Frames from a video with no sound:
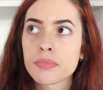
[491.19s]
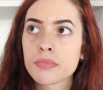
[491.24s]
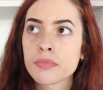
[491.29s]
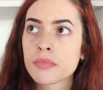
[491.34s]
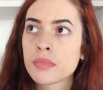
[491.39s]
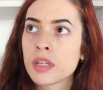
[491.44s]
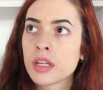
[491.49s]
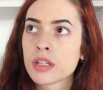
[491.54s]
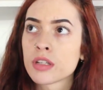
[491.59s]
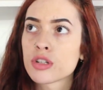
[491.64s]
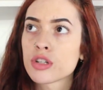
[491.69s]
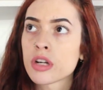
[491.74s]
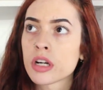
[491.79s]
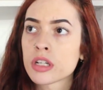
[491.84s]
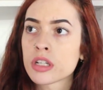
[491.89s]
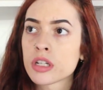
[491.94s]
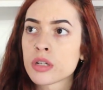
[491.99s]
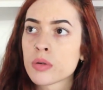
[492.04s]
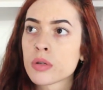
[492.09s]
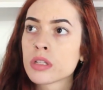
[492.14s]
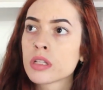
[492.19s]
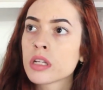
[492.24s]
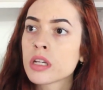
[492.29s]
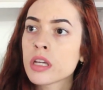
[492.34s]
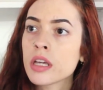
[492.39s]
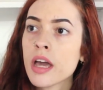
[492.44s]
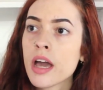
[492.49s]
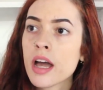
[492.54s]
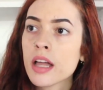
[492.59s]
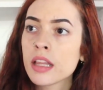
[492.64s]
the instructor was
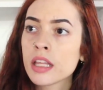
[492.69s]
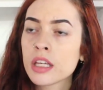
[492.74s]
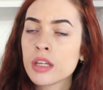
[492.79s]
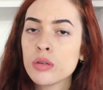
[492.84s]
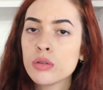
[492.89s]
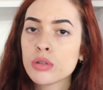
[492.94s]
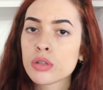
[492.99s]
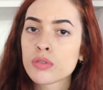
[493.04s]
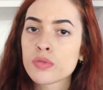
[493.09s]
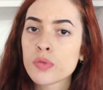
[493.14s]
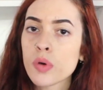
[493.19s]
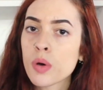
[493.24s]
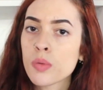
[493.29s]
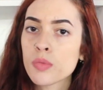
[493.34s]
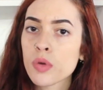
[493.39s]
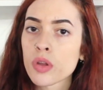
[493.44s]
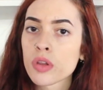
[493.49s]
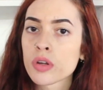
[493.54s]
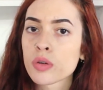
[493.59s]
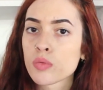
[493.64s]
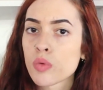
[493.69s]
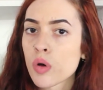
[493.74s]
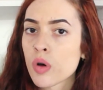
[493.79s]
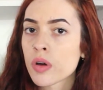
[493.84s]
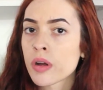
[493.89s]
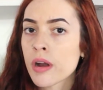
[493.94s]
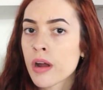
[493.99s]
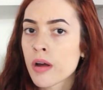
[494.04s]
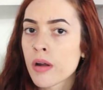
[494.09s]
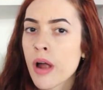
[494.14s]
like, yeah, like use this foam roller and roll
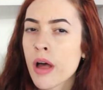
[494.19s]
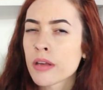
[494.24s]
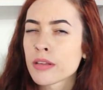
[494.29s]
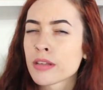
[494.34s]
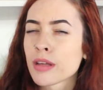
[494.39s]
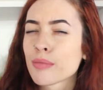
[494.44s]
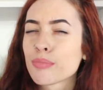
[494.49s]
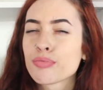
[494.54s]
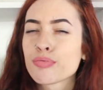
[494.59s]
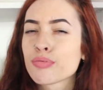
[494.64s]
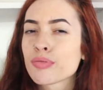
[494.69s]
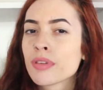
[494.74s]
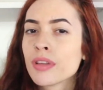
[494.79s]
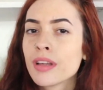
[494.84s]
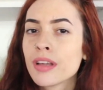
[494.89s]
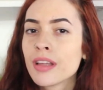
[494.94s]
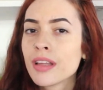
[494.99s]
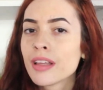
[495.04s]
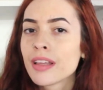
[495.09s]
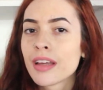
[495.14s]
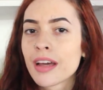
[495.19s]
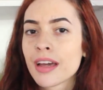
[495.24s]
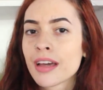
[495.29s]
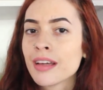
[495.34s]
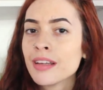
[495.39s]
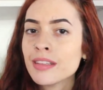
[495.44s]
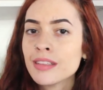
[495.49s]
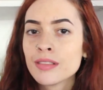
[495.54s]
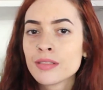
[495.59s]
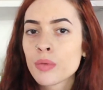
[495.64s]
it out. I was like, like
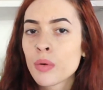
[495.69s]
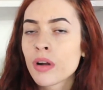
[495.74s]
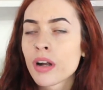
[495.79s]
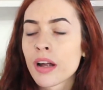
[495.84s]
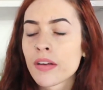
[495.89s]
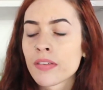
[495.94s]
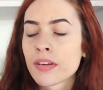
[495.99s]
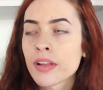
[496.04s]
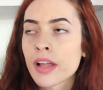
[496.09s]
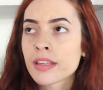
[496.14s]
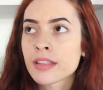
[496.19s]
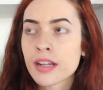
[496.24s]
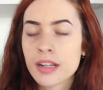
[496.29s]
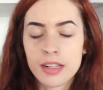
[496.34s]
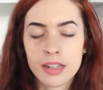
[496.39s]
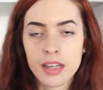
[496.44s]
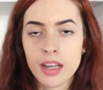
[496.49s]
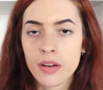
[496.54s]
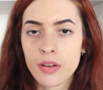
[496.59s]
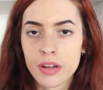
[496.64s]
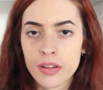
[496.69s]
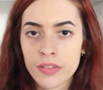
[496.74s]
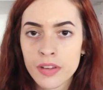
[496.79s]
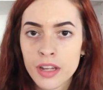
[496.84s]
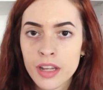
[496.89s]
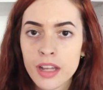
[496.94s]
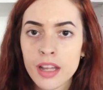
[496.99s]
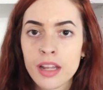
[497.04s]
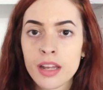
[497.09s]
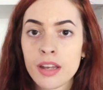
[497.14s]
whatever, that's not gonna get rid of
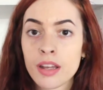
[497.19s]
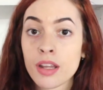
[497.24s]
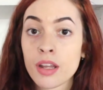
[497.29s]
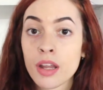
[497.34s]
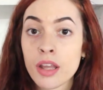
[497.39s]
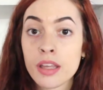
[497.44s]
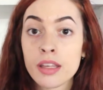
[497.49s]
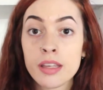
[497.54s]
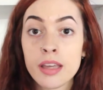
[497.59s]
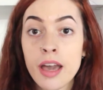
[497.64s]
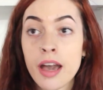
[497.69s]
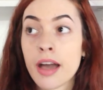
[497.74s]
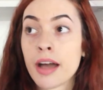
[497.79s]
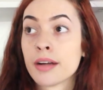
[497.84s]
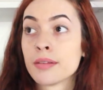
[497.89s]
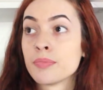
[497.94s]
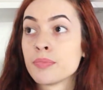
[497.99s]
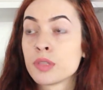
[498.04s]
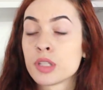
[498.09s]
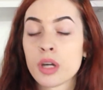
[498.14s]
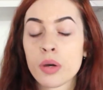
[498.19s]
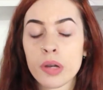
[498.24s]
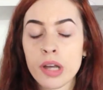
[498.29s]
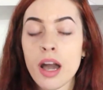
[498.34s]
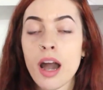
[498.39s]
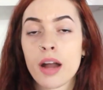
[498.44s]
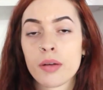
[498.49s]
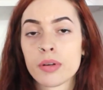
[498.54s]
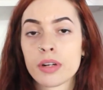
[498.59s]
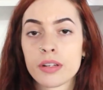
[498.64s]
it. And yeah, so it
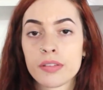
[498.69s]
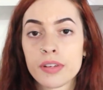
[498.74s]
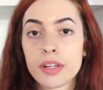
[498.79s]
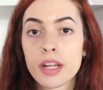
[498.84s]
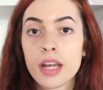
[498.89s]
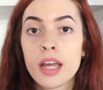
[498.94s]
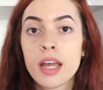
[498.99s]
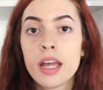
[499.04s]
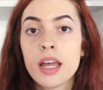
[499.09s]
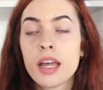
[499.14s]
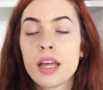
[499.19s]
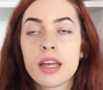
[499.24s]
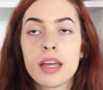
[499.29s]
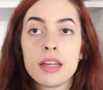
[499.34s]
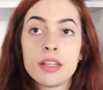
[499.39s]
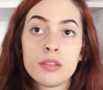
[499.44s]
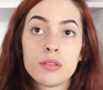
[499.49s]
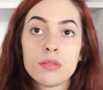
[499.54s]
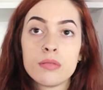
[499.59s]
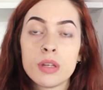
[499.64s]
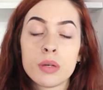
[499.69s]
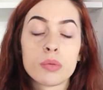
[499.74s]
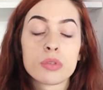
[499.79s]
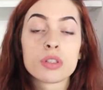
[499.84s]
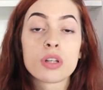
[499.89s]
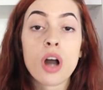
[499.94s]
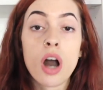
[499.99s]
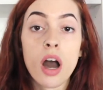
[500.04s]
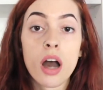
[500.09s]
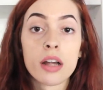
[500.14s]
got rid of it. It was
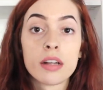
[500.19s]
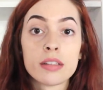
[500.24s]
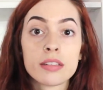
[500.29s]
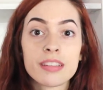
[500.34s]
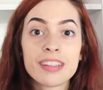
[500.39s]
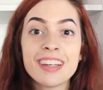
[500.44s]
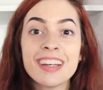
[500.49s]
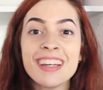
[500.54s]
gone.